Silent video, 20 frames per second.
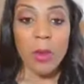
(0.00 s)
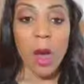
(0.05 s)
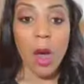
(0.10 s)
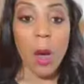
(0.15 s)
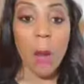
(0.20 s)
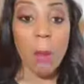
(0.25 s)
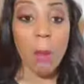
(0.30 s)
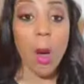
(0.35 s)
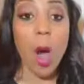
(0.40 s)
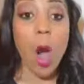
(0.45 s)

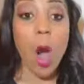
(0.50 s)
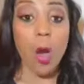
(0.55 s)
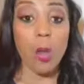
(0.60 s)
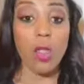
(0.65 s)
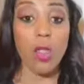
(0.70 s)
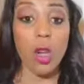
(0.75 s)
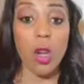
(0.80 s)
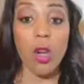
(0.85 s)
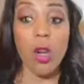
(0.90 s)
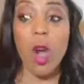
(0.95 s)
a
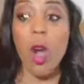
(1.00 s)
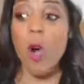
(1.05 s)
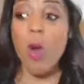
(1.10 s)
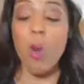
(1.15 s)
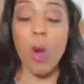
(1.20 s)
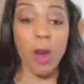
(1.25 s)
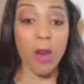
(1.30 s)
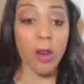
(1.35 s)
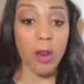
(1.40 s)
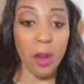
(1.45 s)
boss, a
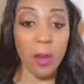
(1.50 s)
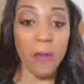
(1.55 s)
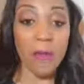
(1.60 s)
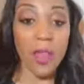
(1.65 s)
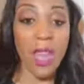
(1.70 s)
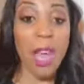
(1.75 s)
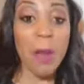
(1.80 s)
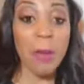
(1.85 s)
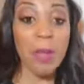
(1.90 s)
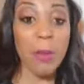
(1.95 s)
coworker, a
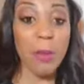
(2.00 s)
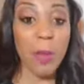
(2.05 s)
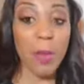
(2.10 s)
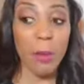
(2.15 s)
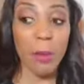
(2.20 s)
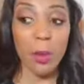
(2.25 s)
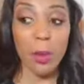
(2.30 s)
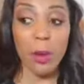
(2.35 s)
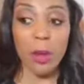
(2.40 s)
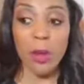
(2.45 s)
family
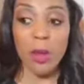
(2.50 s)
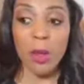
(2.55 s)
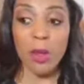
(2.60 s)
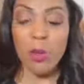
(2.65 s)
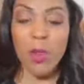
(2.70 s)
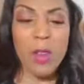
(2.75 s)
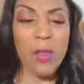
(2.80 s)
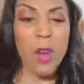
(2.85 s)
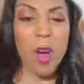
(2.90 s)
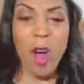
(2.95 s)
member.
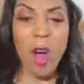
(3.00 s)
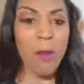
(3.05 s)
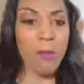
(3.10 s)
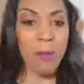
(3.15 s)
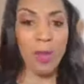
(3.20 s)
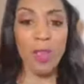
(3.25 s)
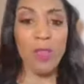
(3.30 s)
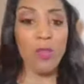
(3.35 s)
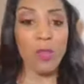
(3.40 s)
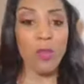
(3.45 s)
We've all
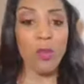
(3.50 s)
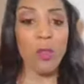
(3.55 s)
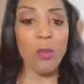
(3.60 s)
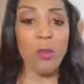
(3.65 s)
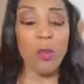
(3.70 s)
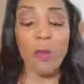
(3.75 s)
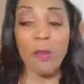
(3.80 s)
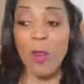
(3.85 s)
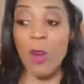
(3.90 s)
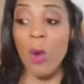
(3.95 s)
been through it
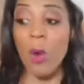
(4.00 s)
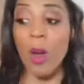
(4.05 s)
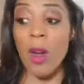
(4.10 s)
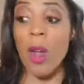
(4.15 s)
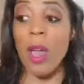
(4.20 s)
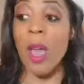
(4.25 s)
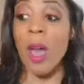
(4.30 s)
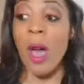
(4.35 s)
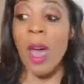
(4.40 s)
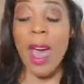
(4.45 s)
before.
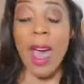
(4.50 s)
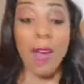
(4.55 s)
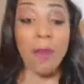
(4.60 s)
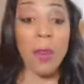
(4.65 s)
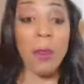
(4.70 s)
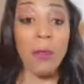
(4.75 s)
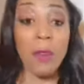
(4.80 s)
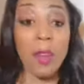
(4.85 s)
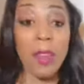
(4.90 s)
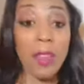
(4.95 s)
Have
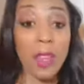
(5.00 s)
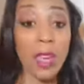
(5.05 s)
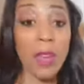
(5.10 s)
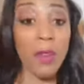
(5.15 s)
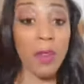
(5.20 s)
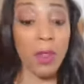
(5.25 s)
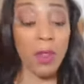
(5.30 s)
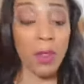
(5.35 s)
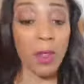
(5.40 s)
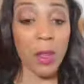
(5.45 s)
you
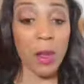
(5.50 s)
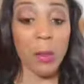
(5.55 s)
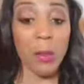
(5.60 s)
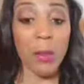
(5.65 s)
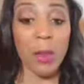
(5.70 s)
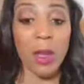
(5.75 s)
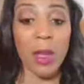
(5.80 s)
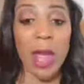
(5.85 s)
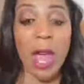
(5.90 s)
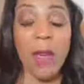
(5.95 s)
forgiven them?
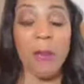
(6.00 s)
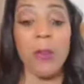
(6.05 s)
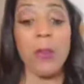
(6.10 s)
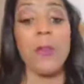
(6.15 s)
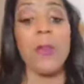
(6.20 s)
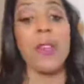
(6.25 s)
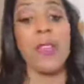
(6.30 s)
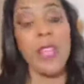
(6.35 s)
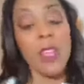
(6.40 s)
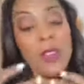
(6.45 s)
Have you
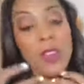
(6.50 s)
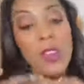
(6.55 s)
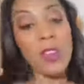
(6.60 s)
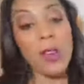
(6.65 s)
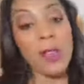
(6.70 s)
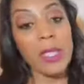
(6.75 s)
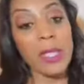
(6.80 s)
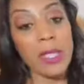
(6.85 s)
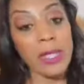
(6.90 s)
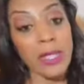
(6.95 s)
forgiven
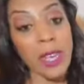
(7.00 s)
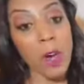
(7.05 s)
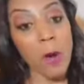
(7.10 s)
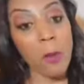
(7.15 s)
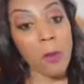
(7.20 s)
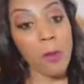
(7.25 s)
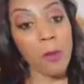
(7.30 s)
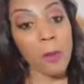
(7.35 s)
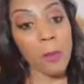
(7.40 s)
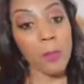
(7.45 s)

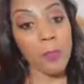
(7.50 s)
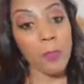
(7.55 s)
yourself